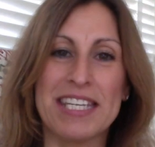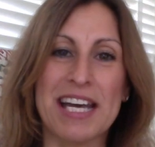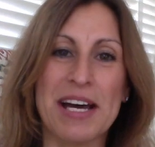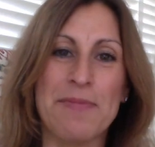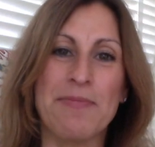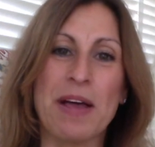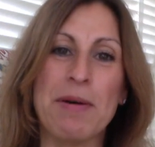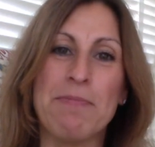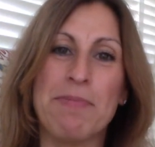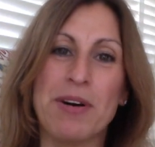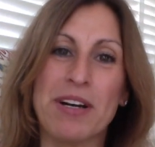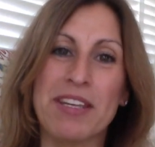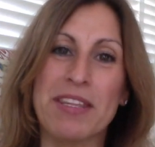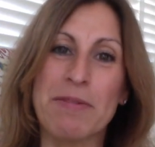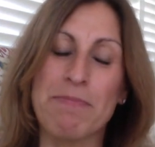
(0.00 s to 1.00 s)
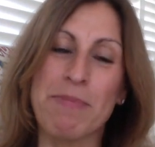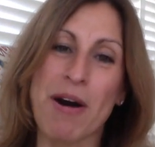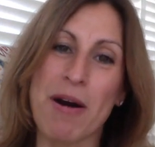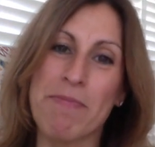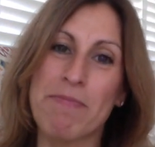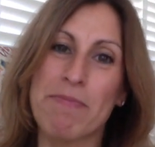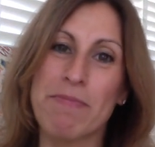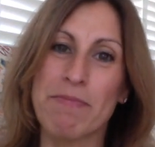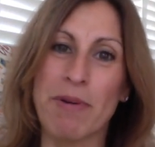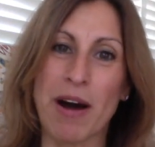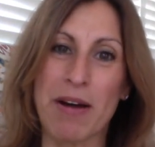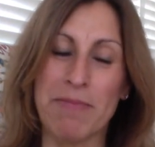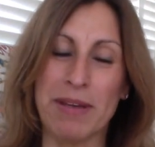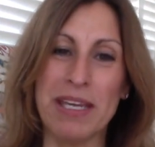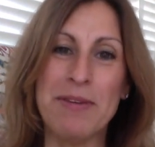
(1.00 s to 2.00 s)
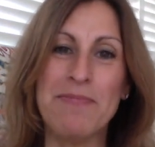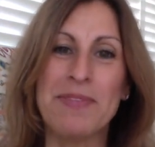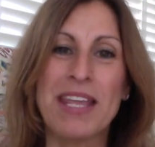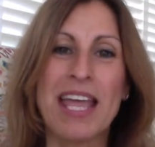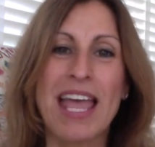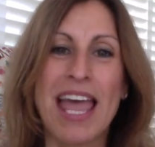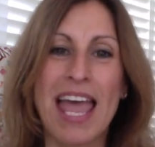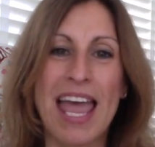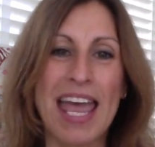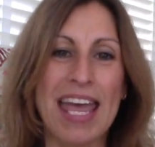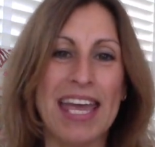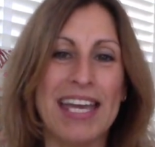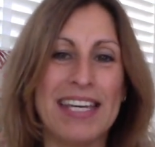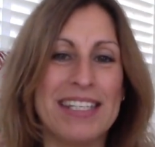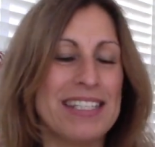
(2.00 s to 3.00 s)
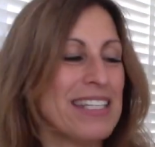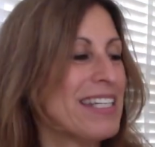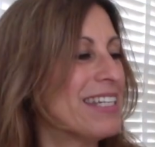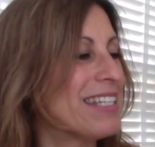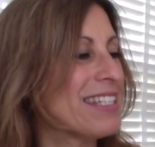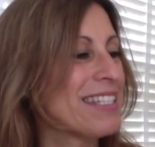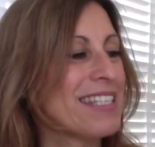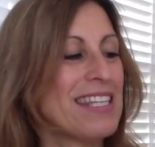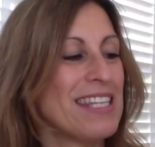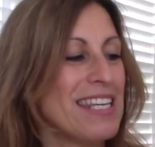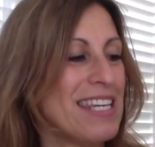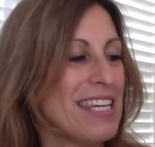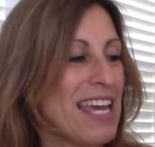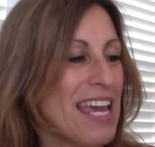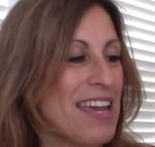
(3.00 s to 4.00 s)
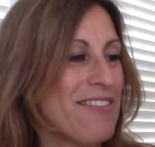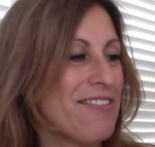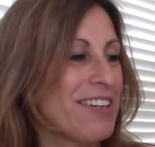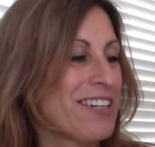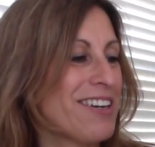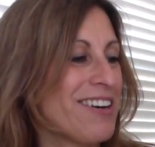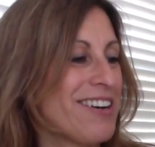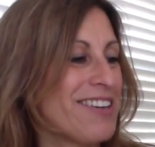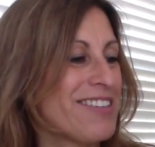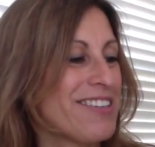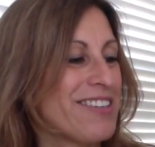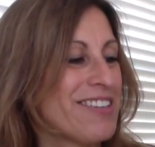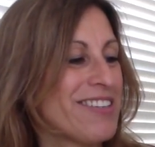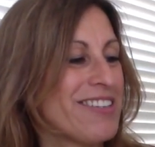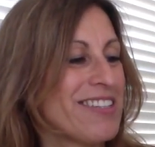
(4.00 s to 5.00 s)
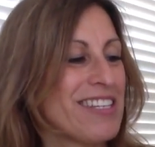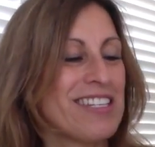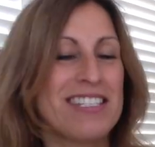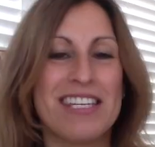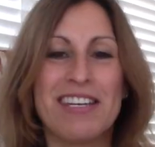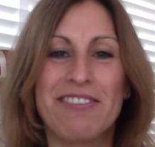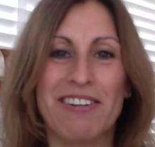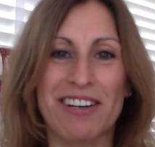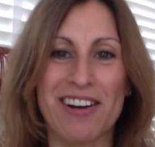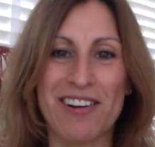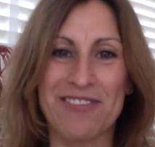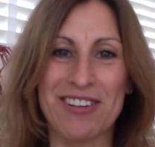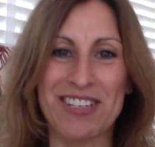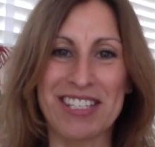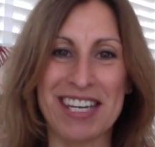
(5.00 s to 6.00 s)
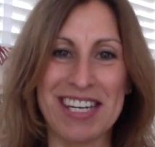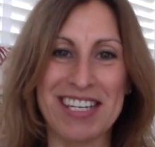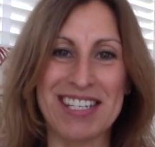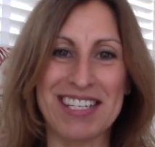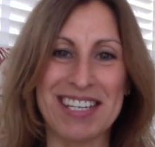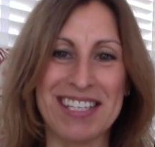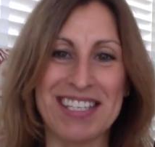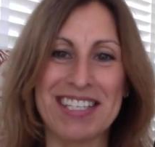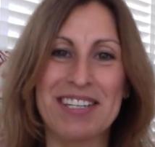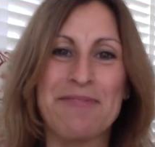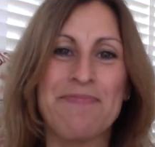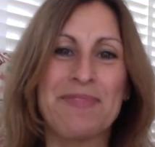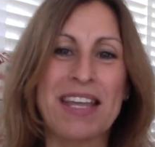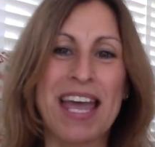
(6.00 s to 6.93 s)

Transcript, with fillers: um, a book that Bob bought me, and it's the Ava Gardner The Secret Conversations.